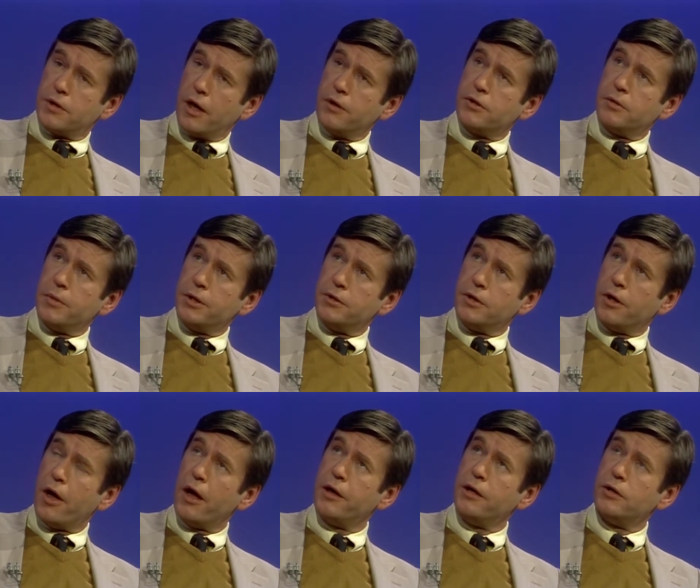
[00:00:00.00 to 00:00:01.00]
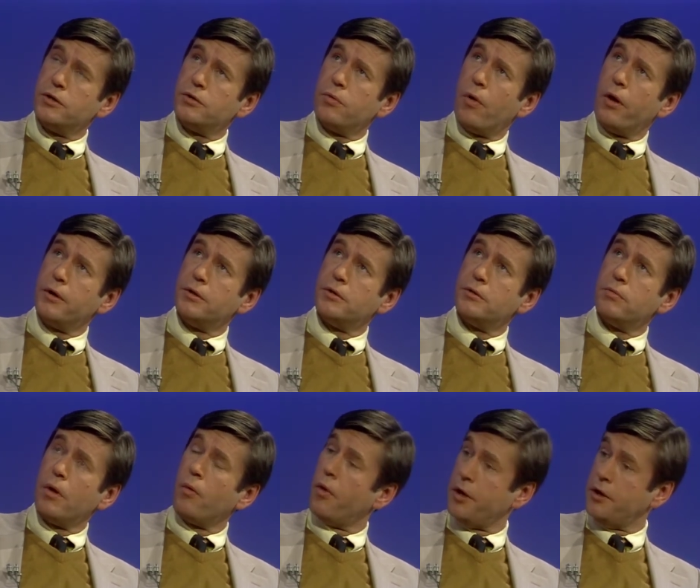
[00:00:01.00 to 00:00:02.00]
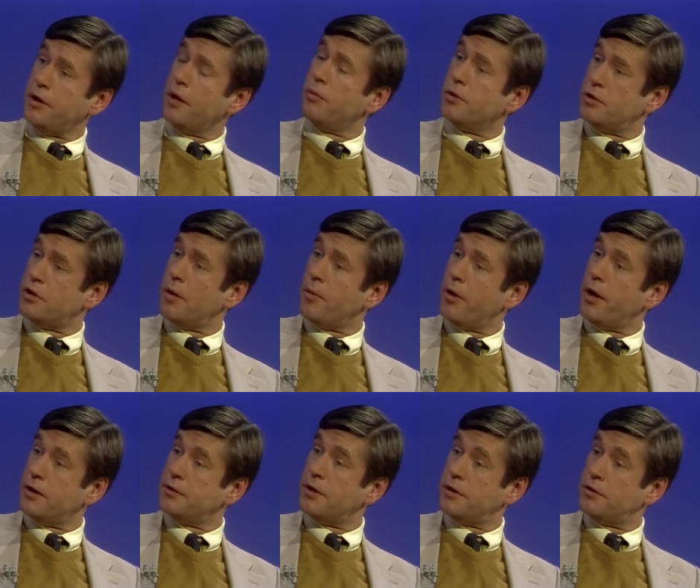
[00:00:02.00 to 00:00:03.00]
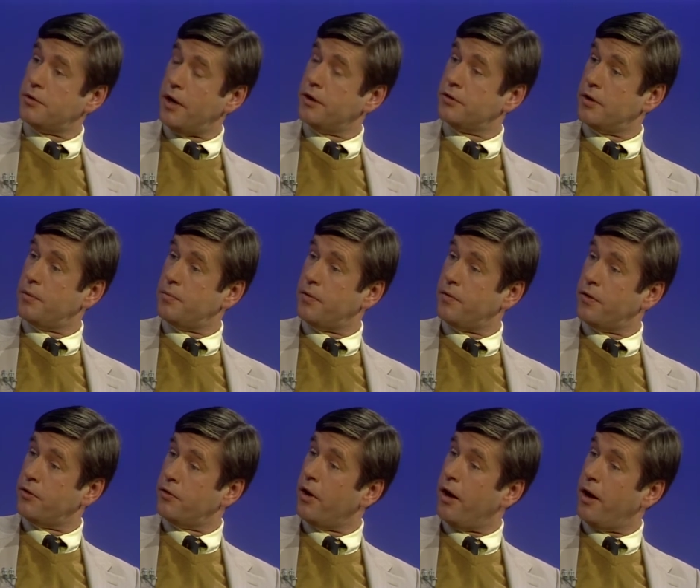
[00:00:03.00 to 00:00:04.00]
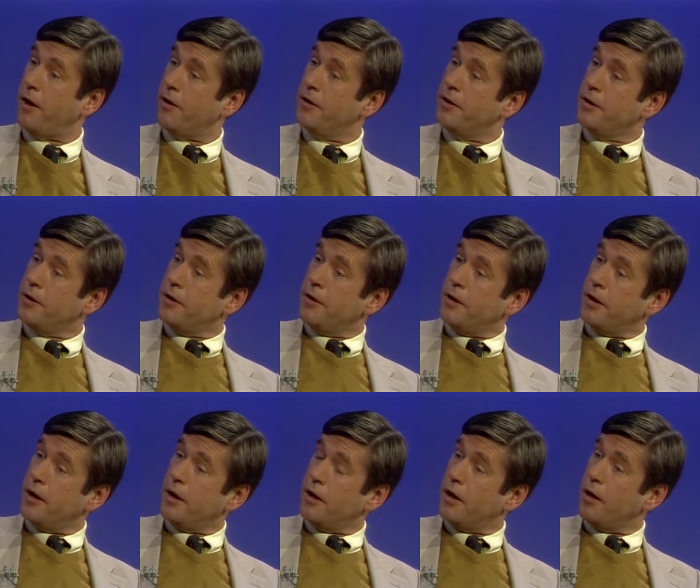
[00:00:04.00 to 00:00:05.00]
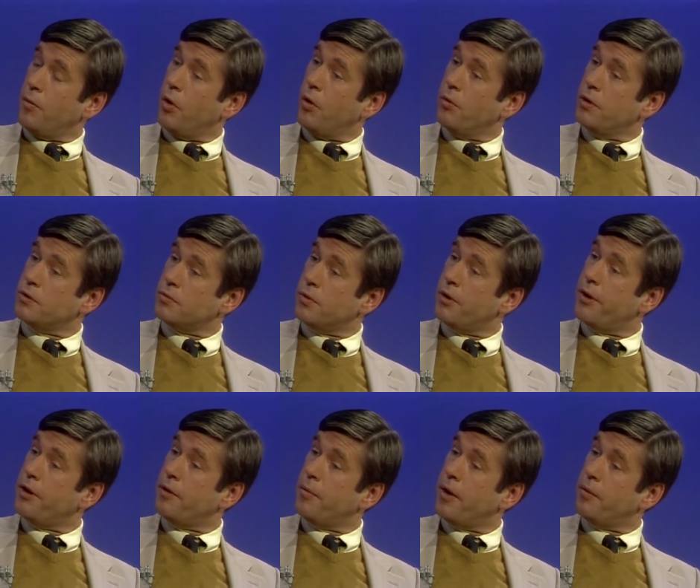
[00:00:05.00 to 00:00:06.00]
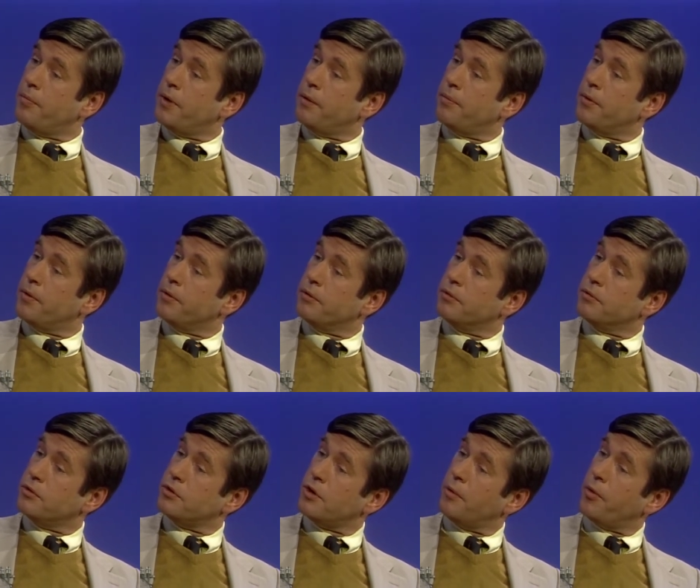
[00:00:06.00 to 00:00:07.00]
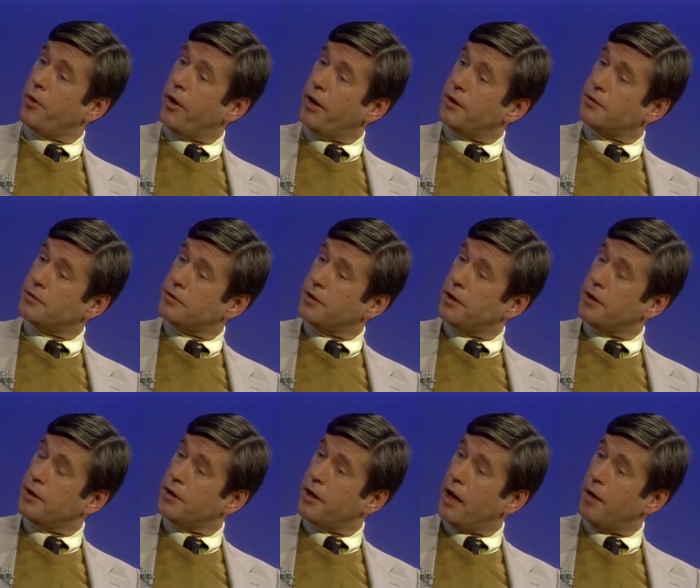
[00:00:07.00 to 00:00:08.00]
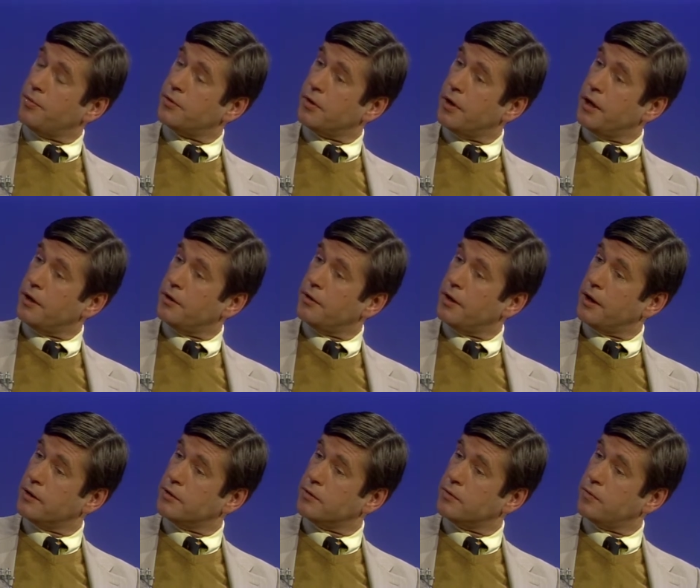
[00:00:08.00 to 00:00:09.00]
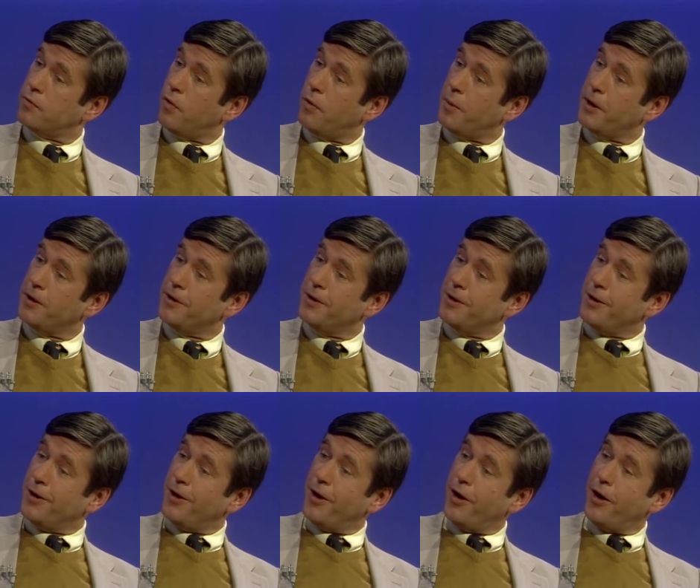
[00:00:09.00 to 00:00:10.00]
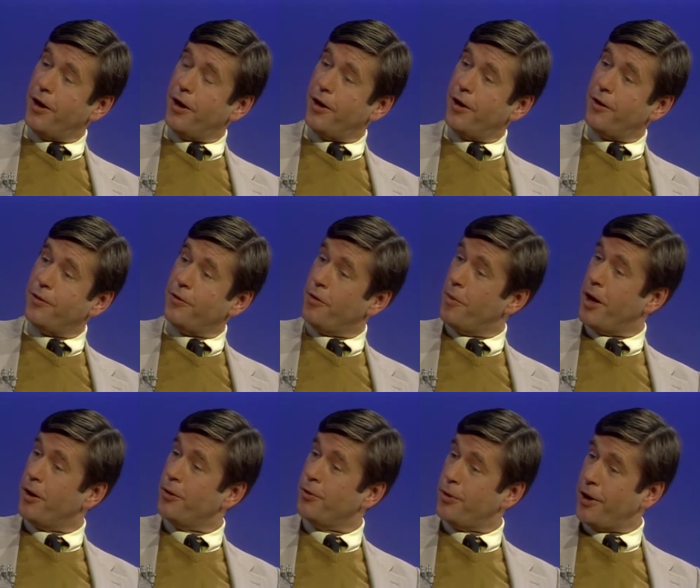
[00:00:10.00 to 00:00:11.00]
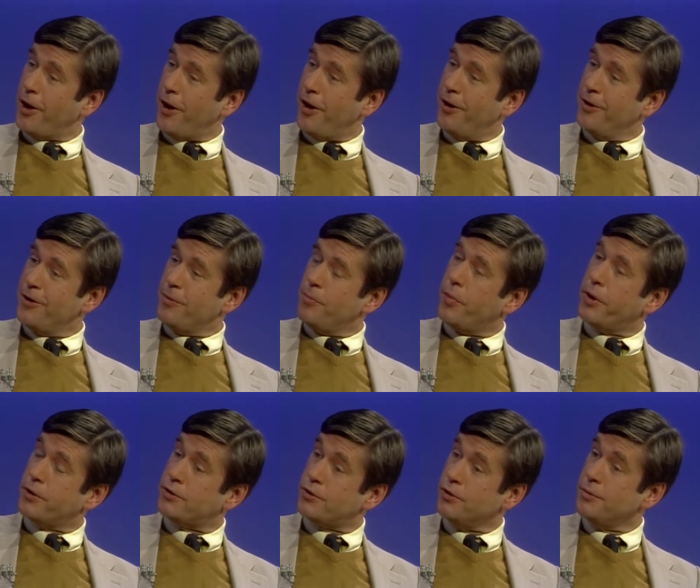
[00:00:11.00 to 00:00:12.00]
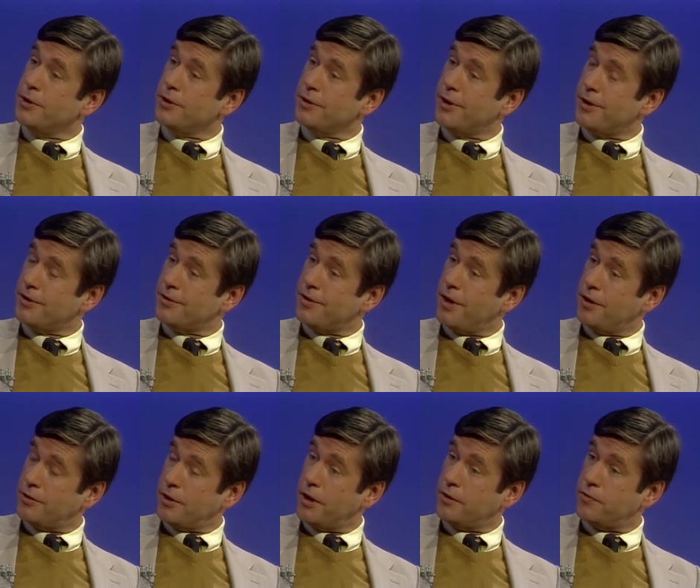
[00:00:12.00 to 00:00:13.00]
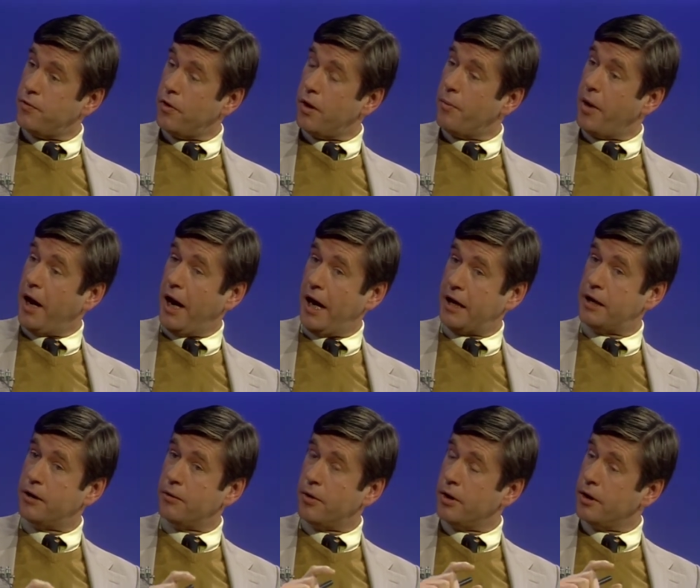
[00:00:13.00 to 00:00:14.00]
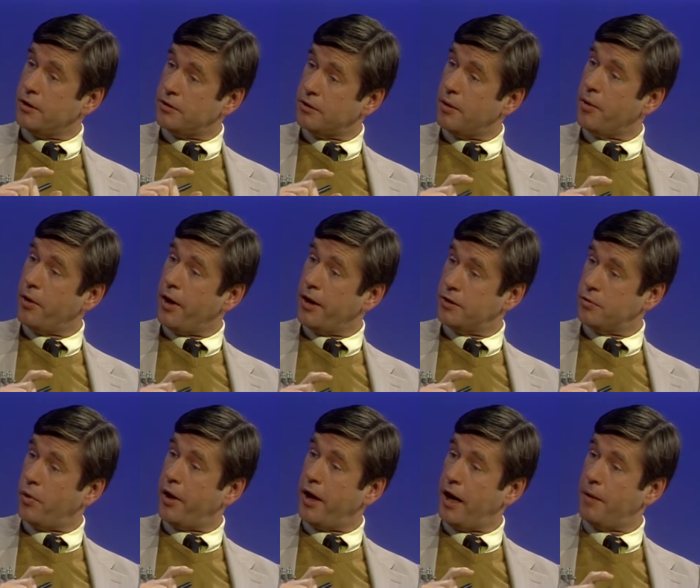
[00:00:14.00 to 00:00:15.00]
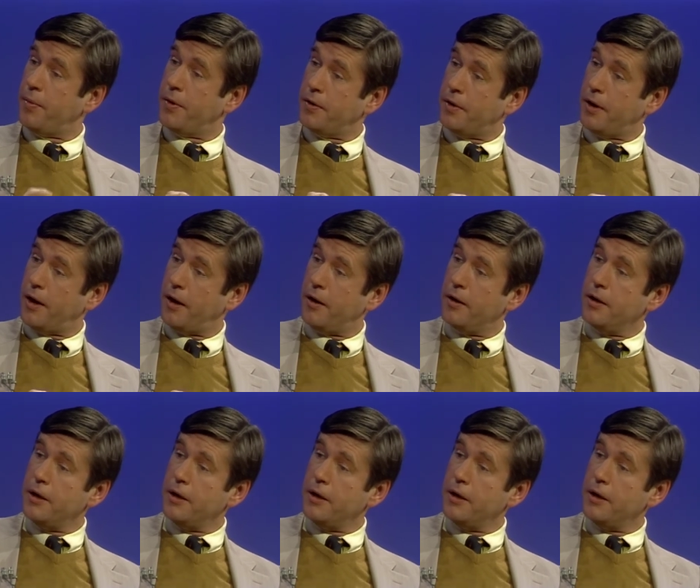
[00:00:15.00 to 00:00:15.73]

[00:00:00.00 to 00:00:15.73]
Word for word: Councilman Jannotti and Schwartz, well, what he did was summarize the transcript of the trial. Mm -hmm. And I'm always worried about people who summarize and encapsulate things for me, uh, no matter who they are. But assuming that, that Judge Fullam accurately summarized what happened there,